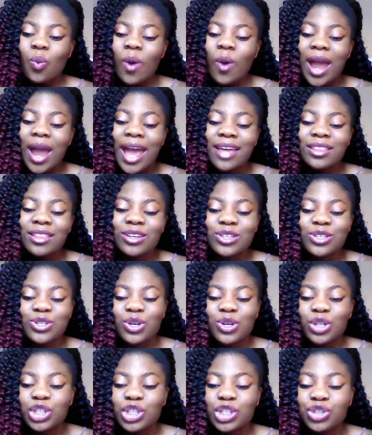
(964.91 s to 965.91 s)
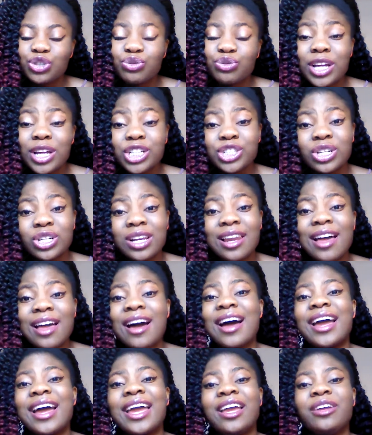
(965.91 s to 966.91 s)
Where does your treasure
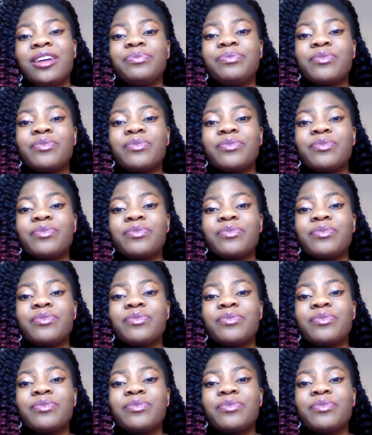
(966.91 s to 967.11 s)
lie?